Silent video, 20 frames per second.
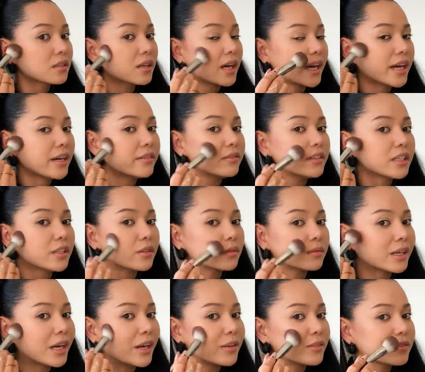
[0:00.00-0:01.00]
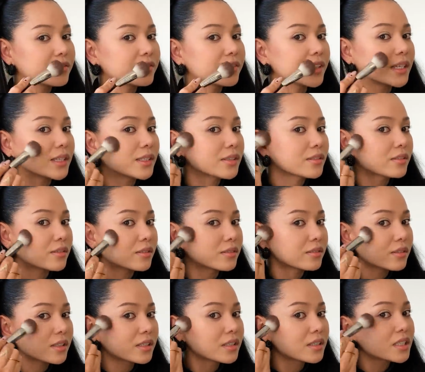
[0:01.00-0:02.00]
I have like a round face,
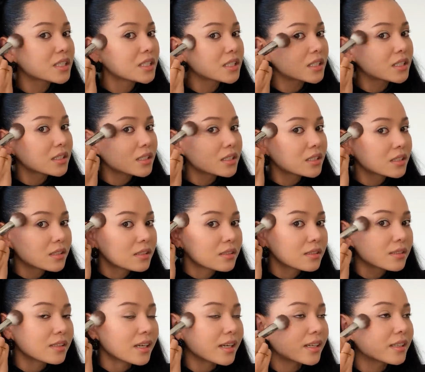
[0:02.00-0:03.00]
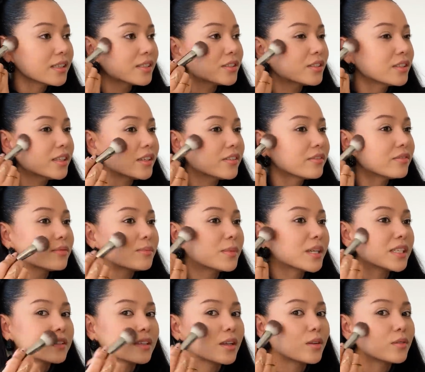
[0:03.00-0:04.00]
so I like to give
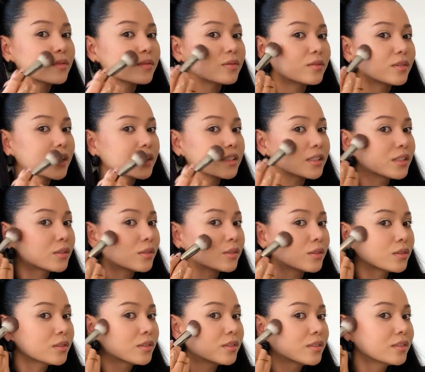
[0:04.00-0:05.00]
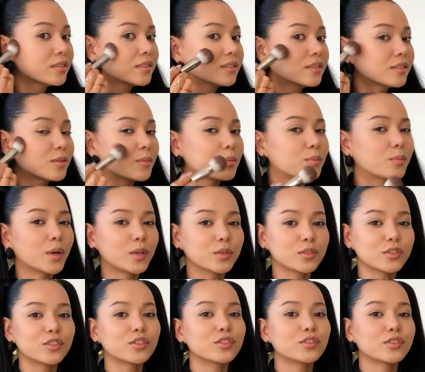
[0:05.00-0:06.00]
myself a little
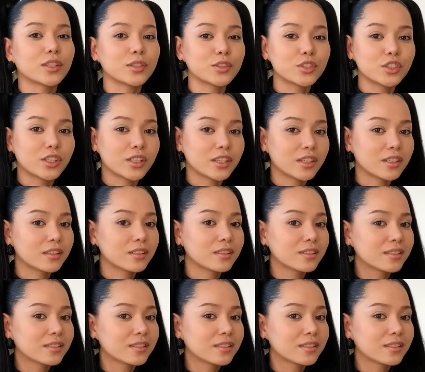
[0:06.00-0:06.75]
bone structure.